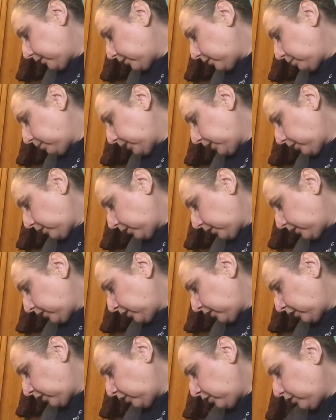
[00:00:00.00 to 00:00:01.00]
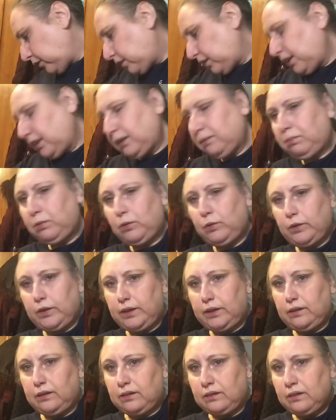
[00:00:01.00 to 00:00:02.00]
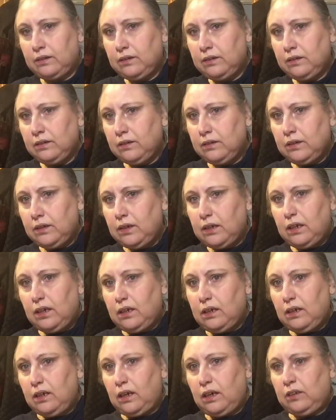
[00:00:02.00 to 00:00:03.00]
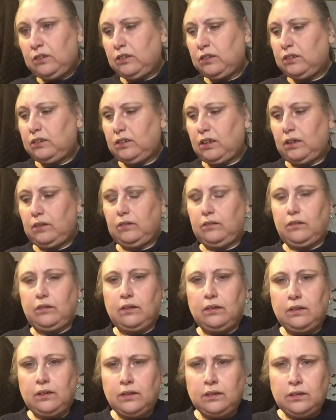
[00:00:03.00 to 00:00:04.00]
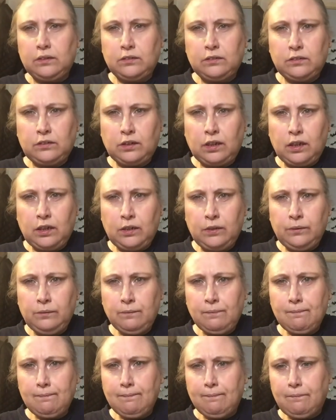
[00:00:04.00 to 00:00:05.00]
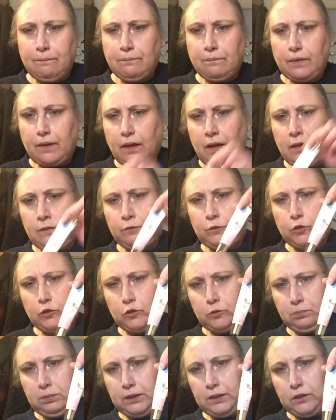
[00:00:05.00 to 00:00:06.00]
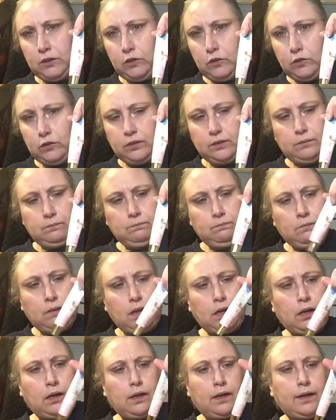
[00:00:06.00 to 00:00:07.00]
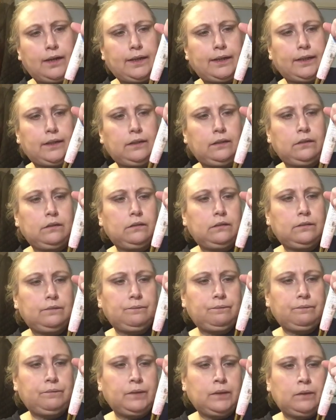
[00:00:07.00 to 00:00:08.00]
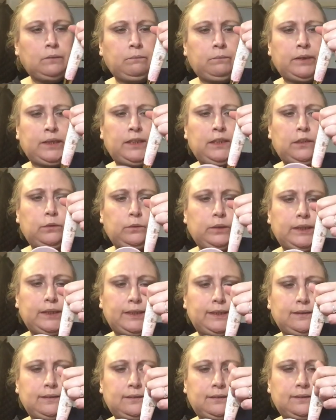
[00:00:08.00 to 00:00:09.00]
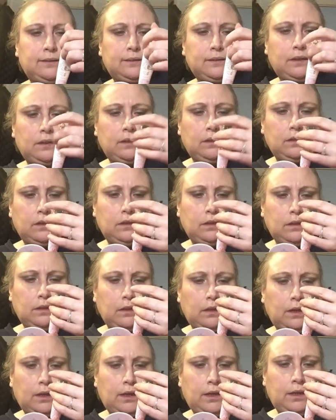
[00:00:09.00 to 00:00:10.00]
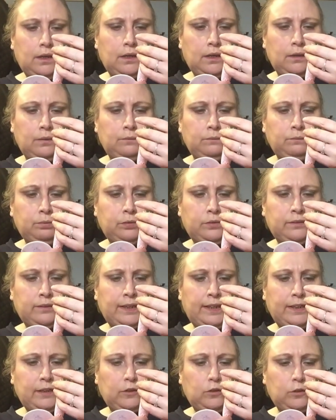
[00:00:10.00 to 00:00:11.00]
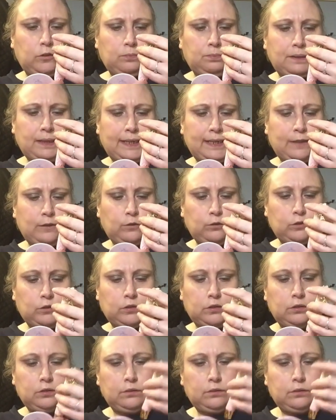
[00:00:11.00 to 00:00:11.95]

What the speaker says: to be honest. I don't see the point. I just don't. So I've just been using my P. Louise Protect Your Pout